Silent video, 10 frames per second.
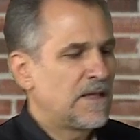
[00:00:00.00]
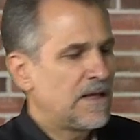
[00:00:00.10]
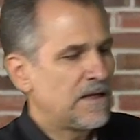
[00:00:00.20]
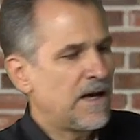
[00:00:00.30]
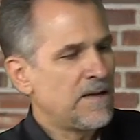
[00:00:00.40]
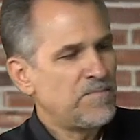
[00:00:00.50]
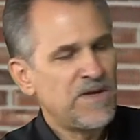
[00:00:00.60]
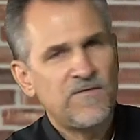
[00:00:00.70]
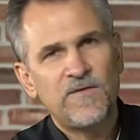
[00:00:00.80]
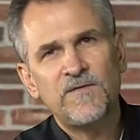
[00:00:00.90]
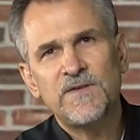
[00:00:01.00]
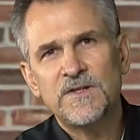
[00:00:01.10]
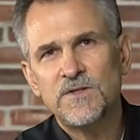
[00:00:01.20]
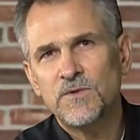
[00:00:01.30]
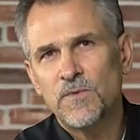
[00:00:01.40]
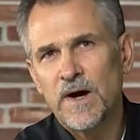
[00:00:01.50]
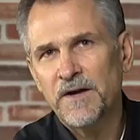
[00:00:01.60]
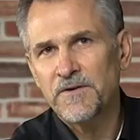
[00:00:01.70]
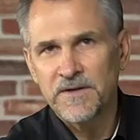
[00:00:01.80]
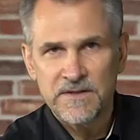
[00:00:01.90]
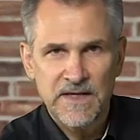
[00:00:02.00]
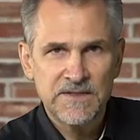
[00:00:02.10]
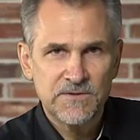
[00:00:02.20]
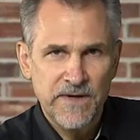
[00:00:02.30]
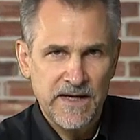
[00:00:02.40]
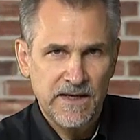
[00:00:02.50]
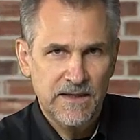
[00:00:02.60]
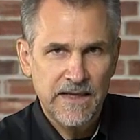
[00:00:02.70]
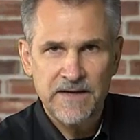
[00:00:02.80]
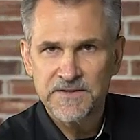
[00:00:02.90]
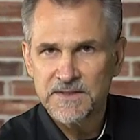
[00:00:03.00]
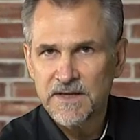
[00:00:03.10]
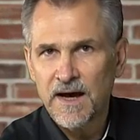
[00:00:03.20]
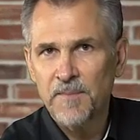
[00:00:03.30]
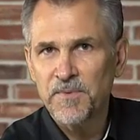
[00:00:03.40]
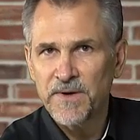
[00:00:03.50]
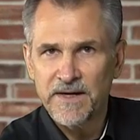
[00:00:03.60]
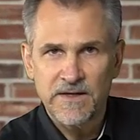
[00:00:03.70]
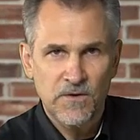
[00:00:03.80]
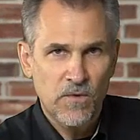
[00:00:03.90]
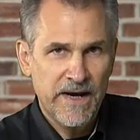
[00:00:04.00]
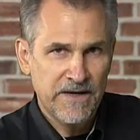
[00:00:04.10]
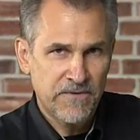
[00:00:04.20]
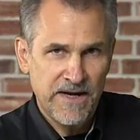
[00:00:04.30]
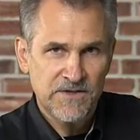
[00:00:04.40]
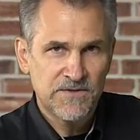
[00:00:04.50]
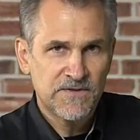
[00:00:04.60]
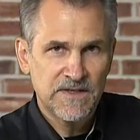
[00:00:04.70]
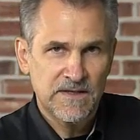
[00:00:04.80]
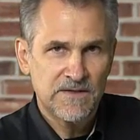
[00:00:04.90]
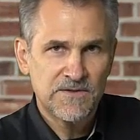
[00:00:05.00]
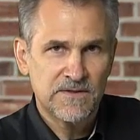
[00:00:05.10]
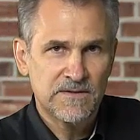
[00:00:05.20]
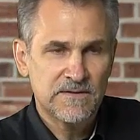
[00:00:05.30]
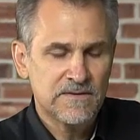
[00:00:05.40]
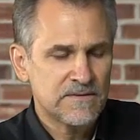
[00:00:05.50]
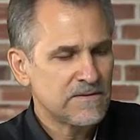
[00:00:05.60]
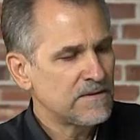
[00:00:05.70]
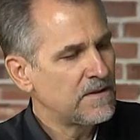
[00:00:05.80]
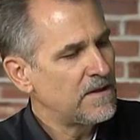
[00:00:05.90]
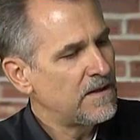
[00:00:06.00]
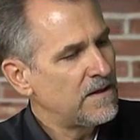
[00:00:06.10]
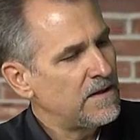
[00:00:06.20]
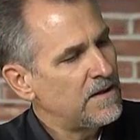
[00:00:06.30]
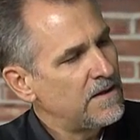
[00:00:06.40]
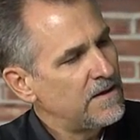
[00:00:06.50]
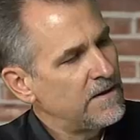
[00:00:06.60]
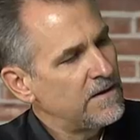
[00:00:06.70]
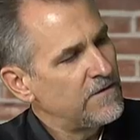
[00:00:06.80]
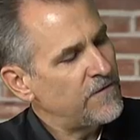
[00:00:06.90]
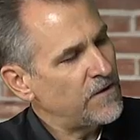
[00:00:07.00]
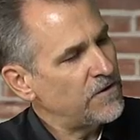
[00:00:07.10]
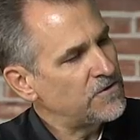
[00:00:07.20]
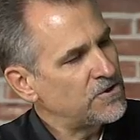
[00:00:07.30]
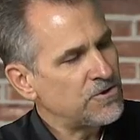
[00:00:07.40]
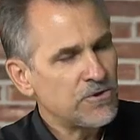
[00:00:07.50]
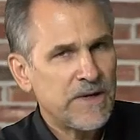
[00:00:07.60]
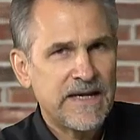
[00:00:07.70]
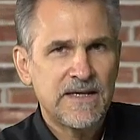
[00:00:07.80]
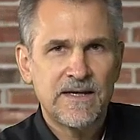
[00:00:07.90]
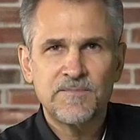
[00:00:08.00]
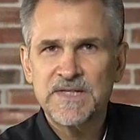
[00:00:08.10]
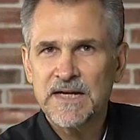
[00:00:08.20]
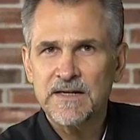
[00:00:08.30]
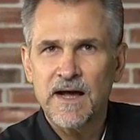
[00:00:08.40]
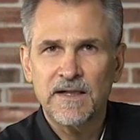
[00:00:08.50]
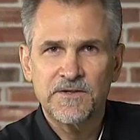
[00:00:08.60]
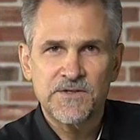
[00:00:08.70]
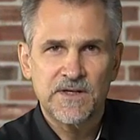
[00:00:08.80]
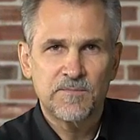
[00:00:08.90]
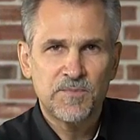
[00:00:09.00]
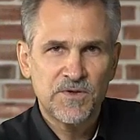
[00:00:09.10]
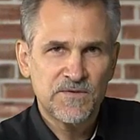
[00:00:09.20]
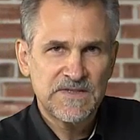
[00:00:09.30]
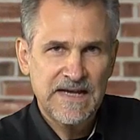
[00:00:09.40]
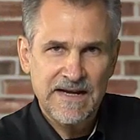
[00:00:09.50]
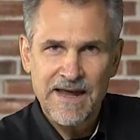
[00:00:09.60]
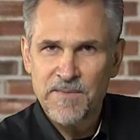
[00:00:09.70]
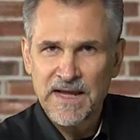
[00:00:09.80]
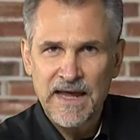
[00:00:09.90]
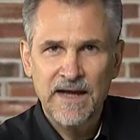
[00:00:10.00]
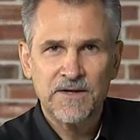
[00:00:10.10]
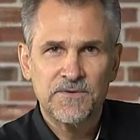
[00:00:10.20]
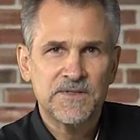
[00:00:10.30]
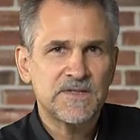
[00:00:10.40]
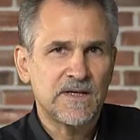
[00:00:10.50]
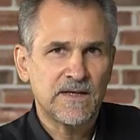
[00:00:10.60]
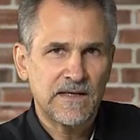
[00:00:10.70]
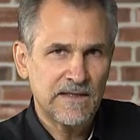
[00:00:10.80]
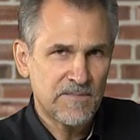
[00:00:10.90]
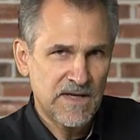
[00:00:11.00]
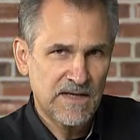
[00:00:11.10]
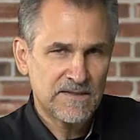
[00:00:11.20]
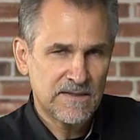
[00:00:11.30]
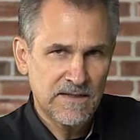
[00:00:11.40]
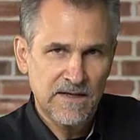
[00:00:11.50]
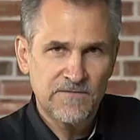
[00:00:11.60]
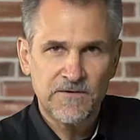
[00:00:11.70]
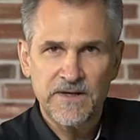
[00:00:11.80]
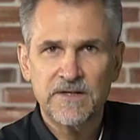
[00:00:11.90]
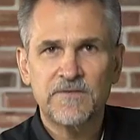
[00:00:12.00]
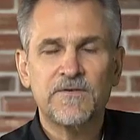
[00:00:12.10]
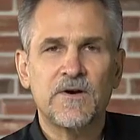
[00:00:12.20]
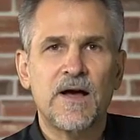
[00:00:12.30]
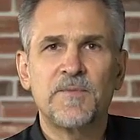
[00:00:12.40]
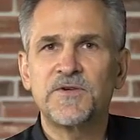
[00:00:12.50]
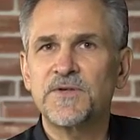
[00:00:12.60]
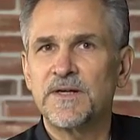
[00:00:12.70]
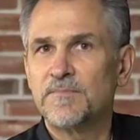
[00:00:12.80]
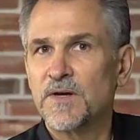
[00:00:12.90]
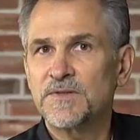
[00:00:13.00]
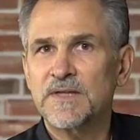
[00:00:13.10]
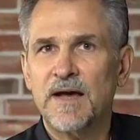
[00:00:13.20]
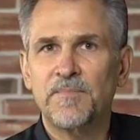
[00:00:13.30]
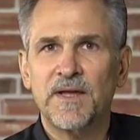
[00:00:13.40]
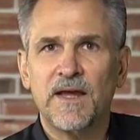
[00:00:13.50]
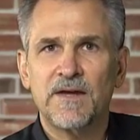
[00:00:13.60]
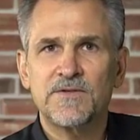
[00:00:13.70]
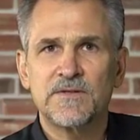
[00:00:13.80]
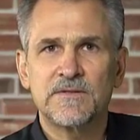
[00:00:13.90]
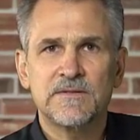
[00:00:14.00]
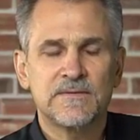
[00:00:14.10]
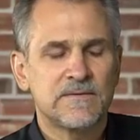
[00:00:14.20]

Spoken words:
An IP52 water and dust rating allows it to operate in a wide range of conditions. FARO's true ADM technology improves dynamic accuracy and eliminates the need for interferometry in most applications.